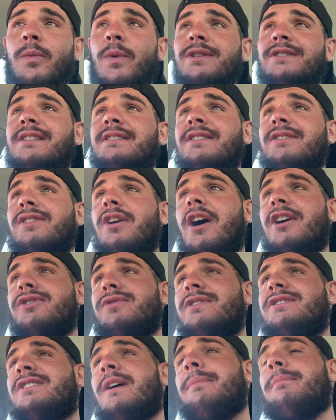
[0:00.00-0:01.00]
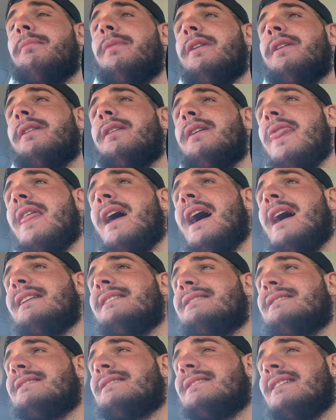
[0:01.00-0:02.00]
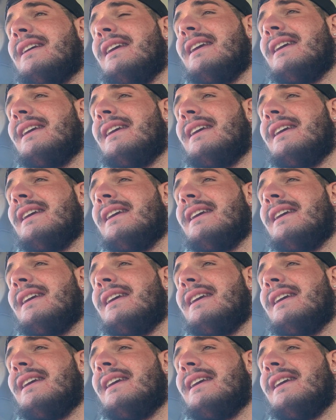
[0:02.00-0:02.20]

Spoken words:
which is a dietary supplement that